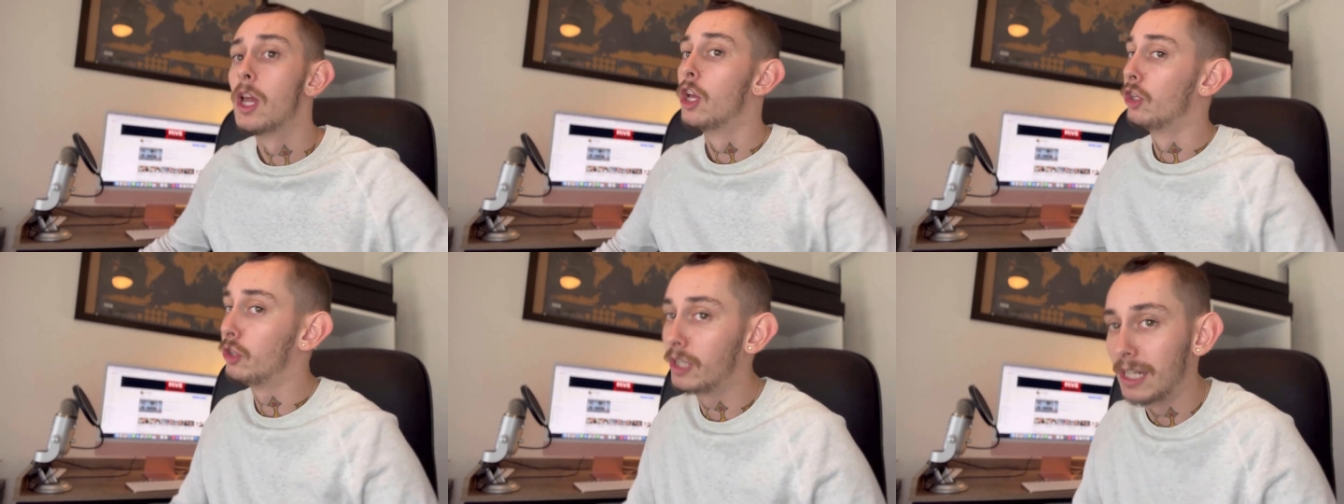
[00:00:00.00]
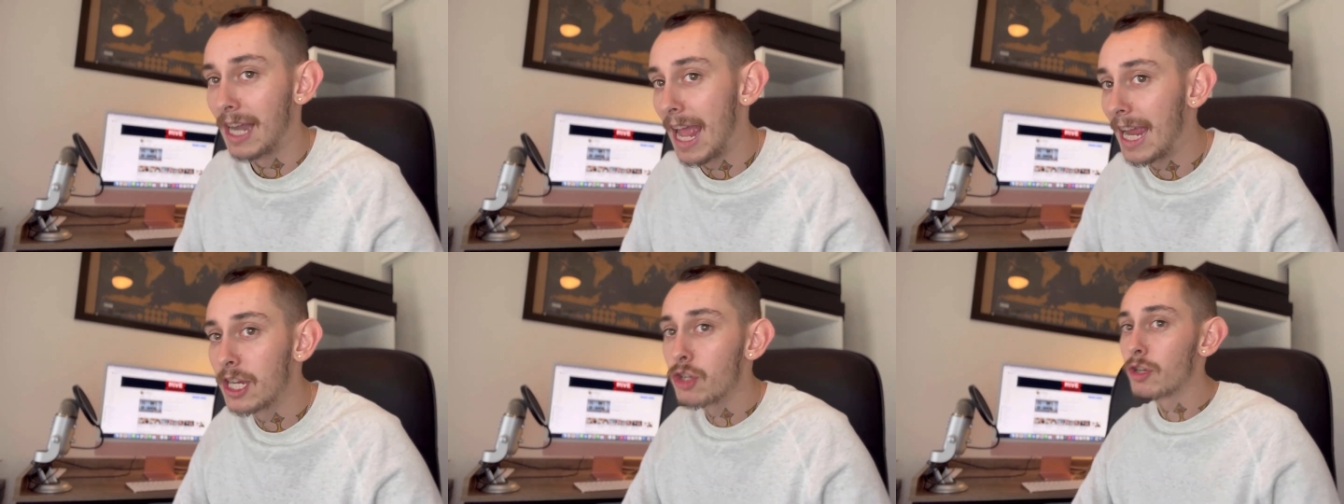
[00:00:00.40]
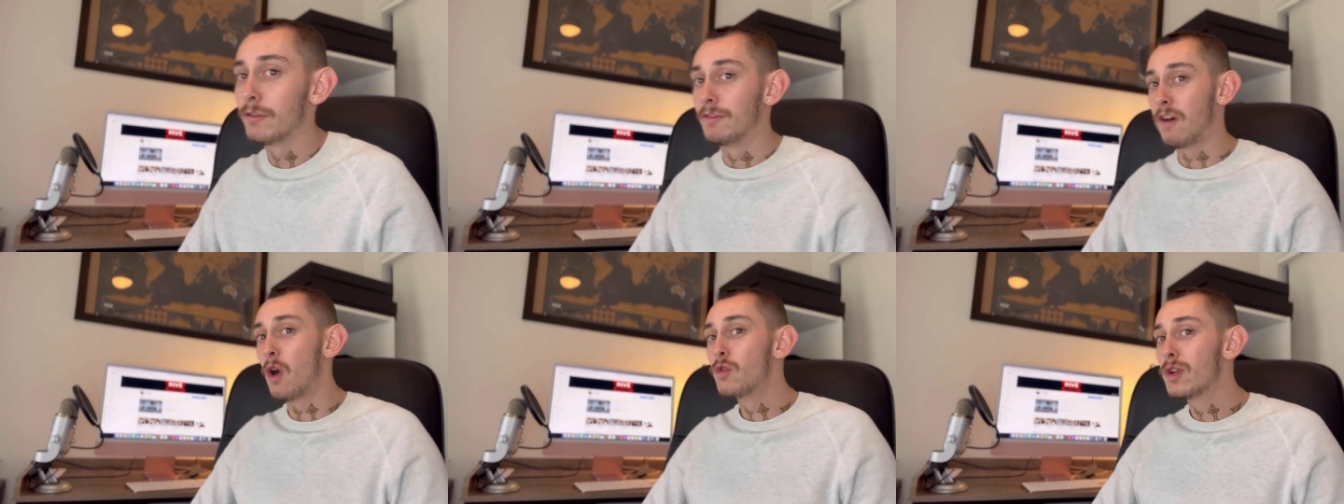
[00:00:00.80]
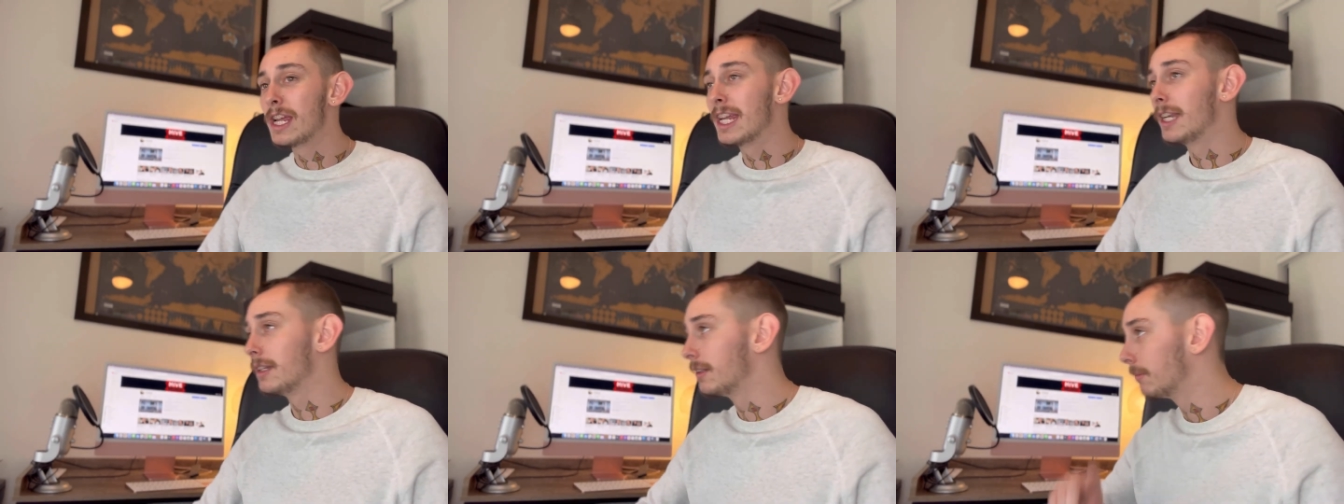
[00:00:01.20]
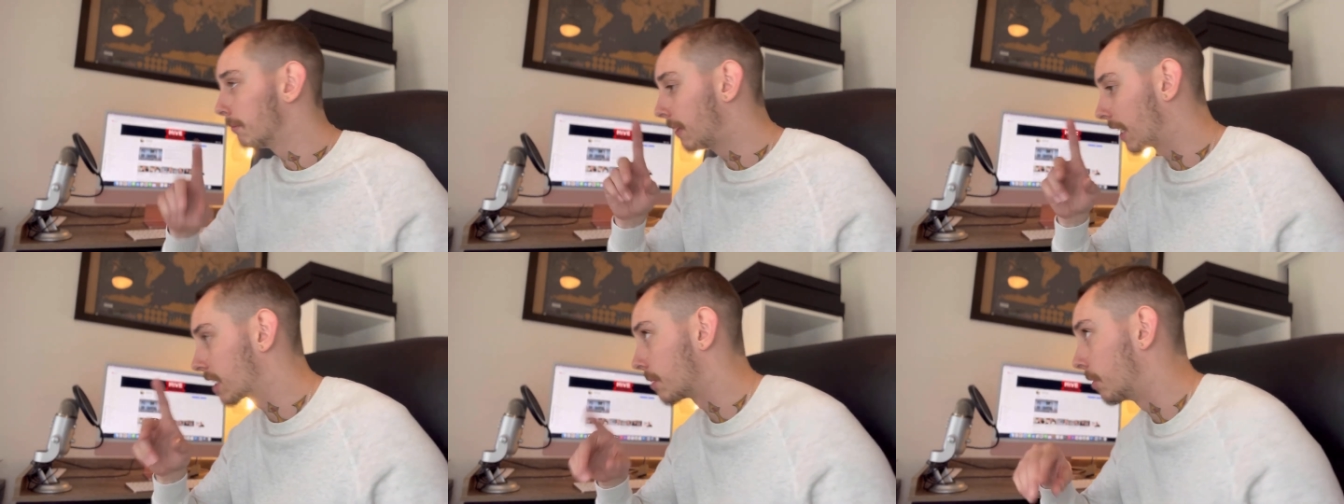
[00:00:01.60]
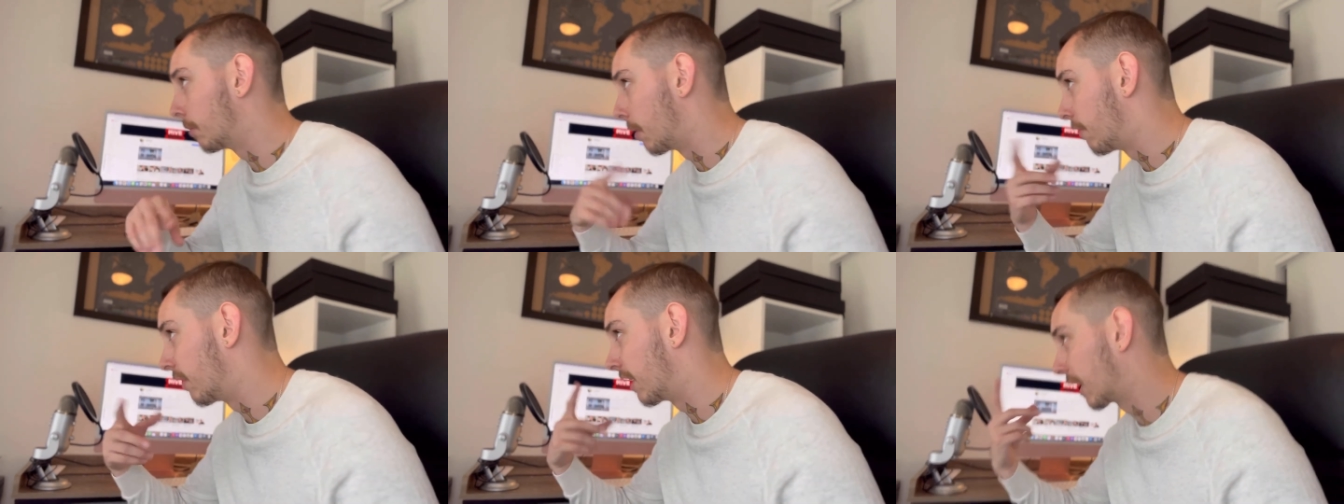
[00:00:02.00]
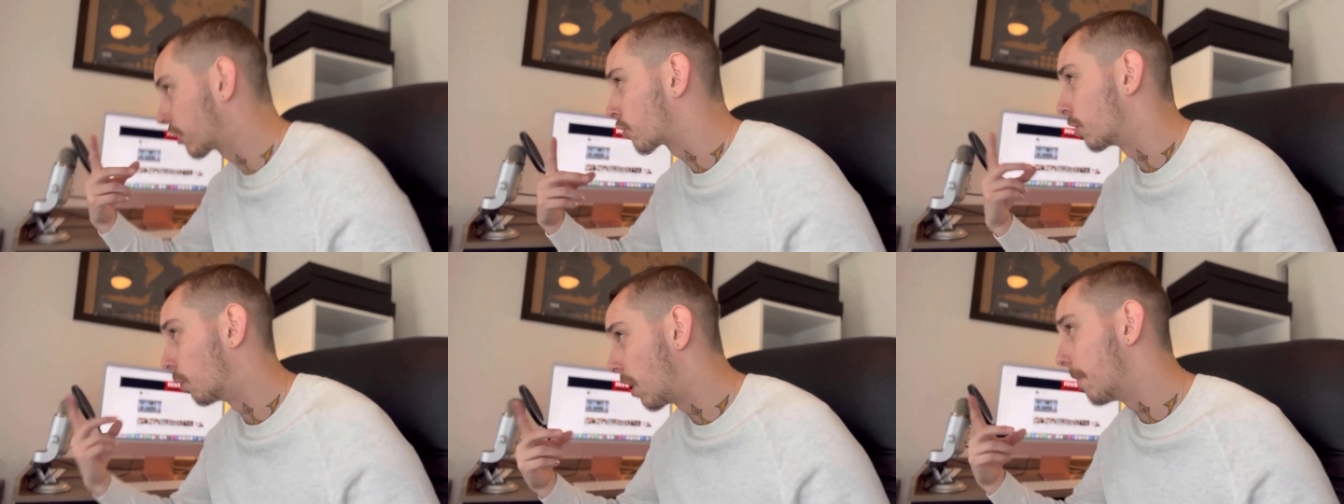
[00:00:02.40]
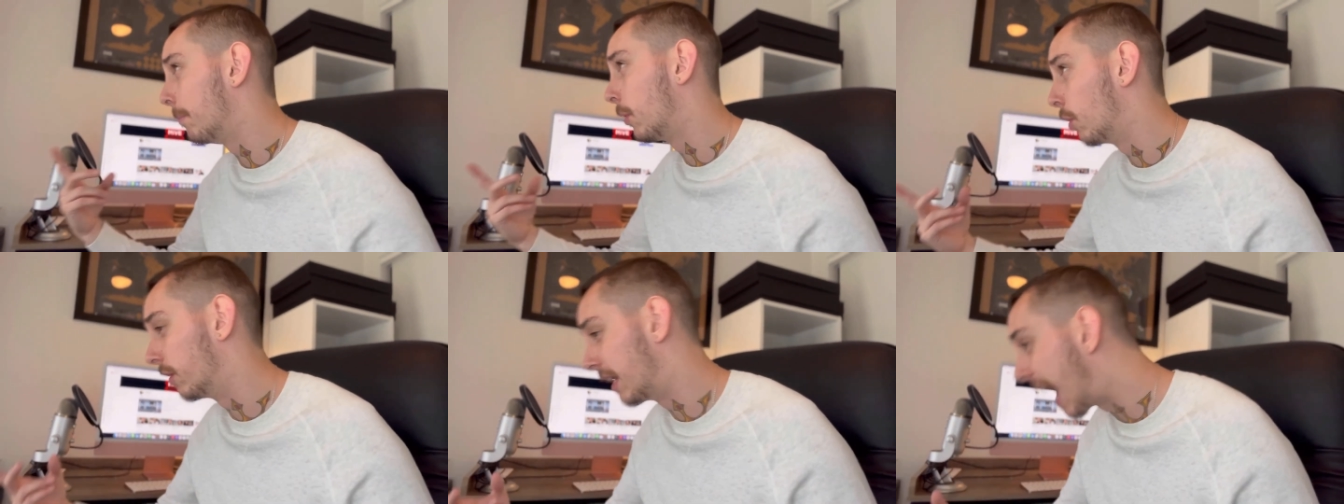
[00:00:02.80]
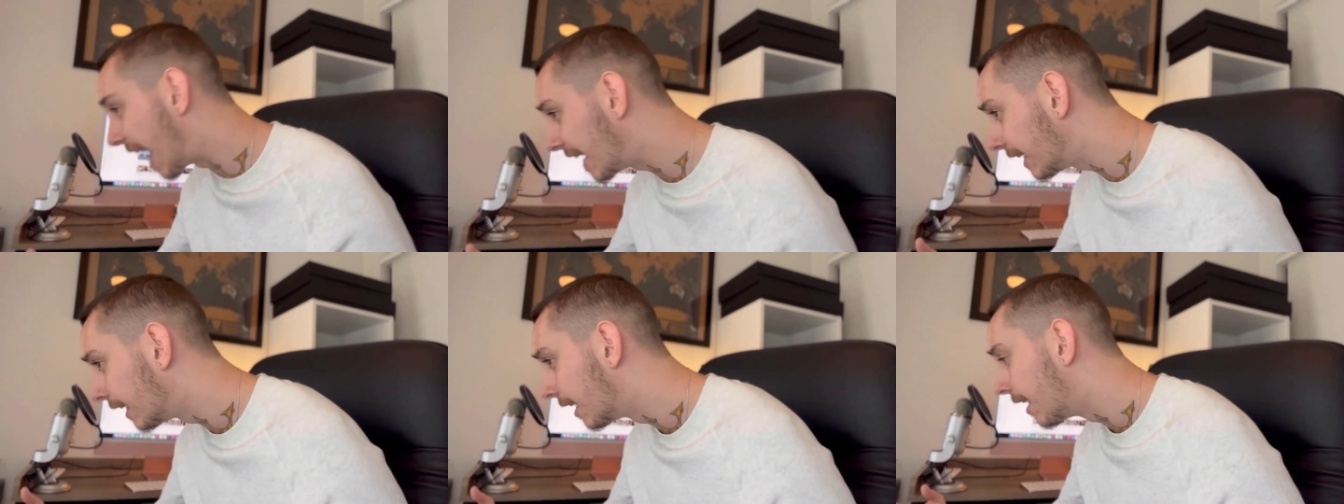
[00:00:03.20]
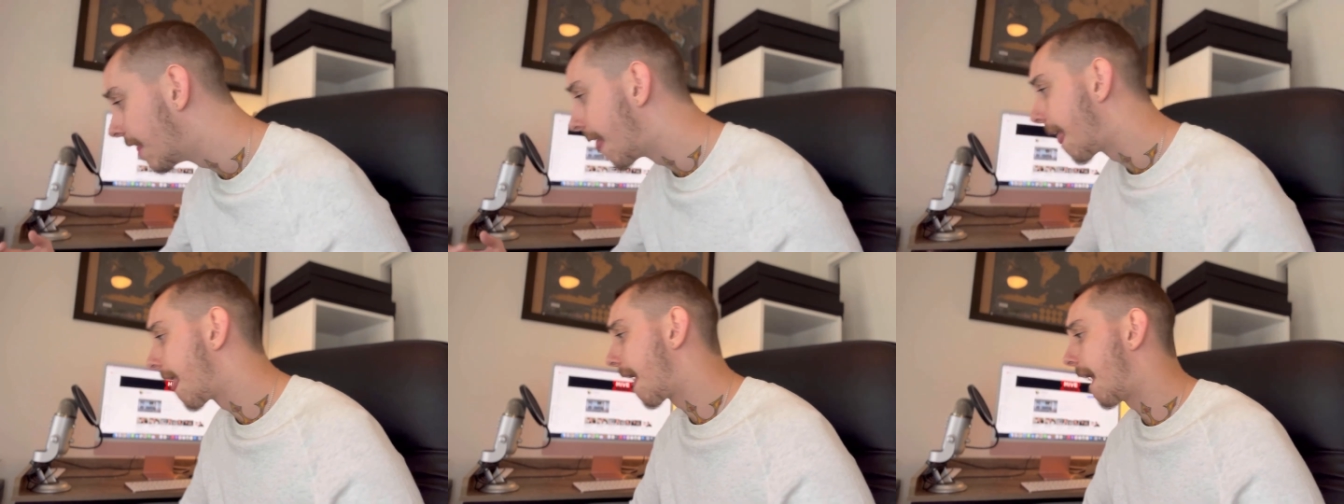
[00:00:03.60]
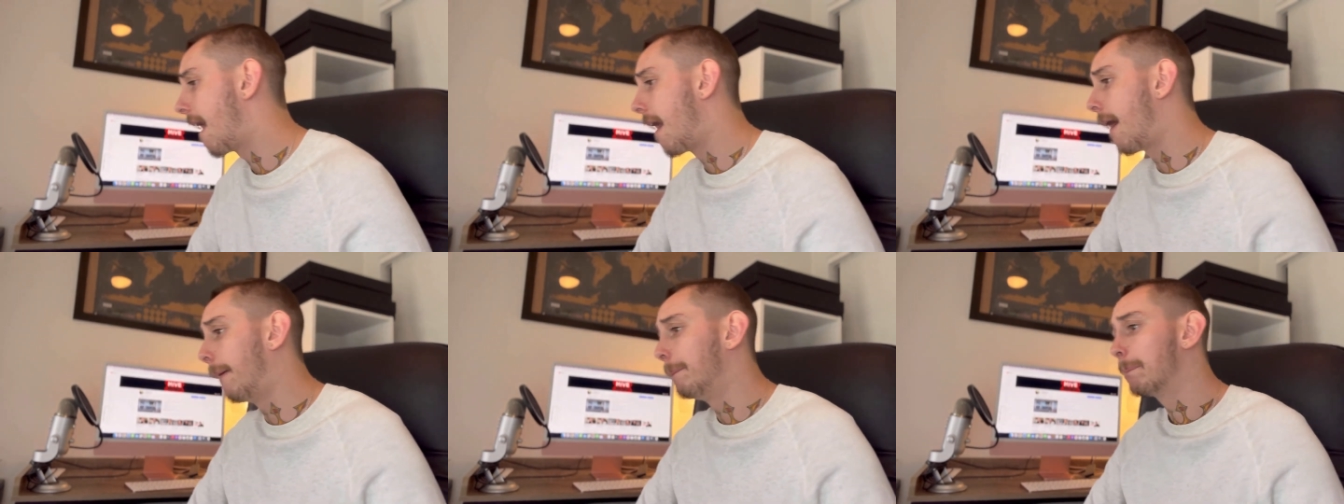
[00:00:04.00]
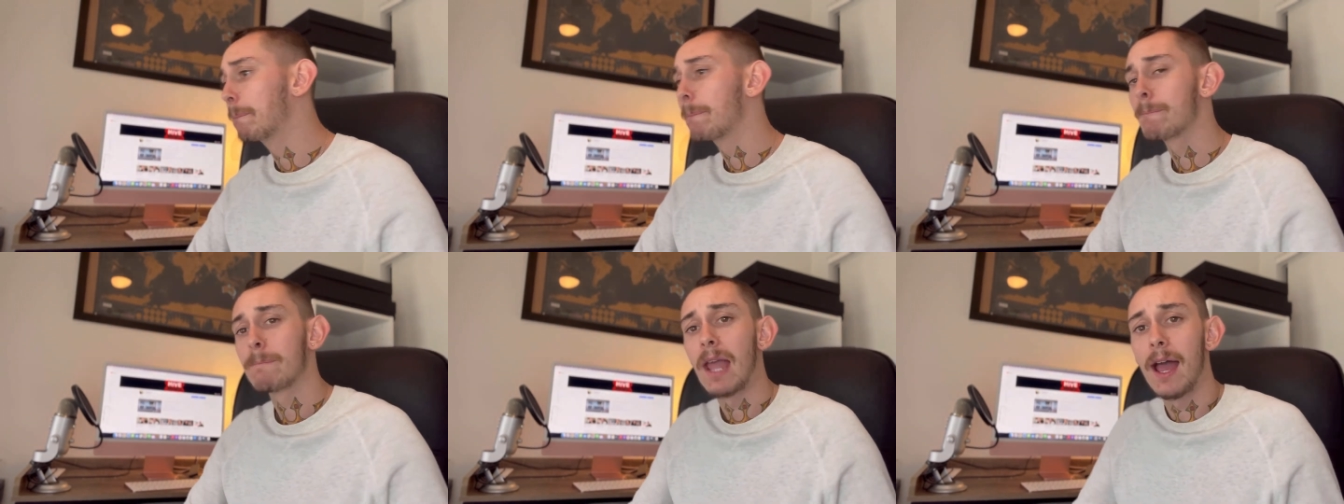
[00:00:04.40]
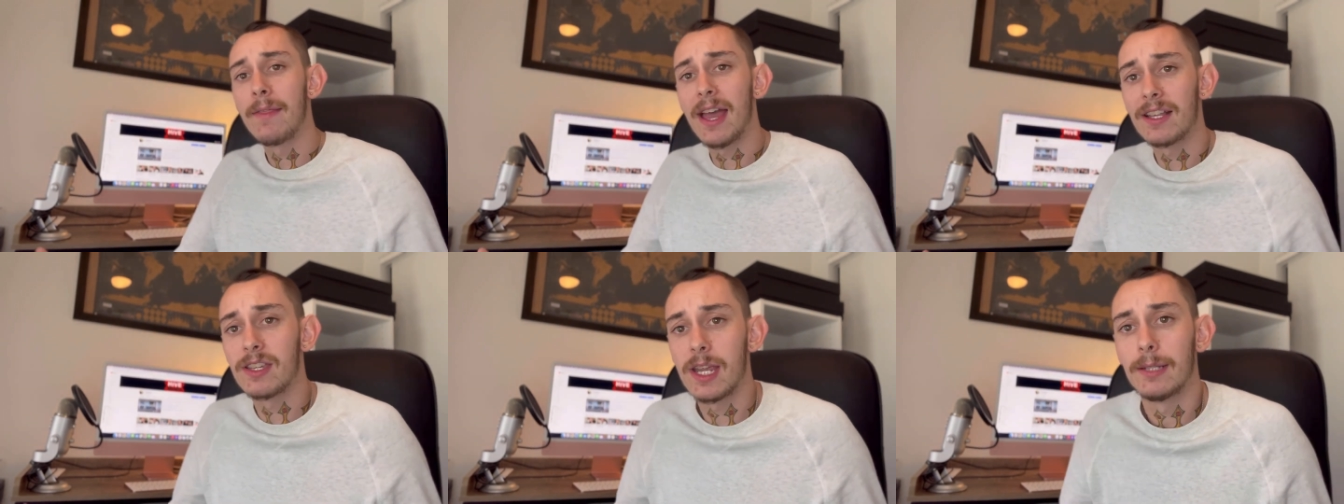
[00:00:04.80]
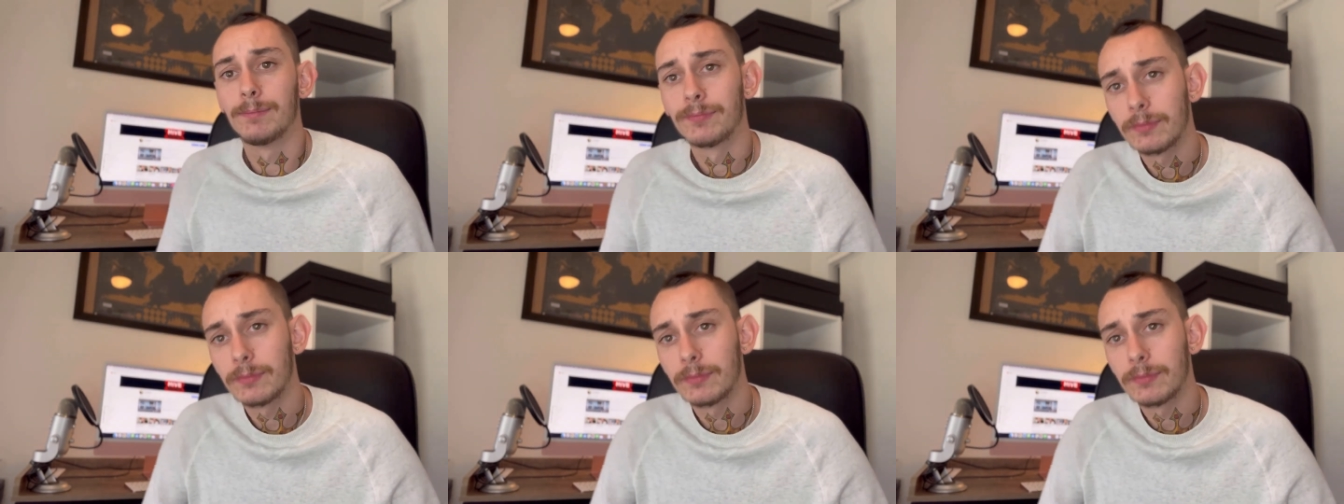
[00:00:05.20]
you get an extra vote in, maximum of an extra one per day. And that's it.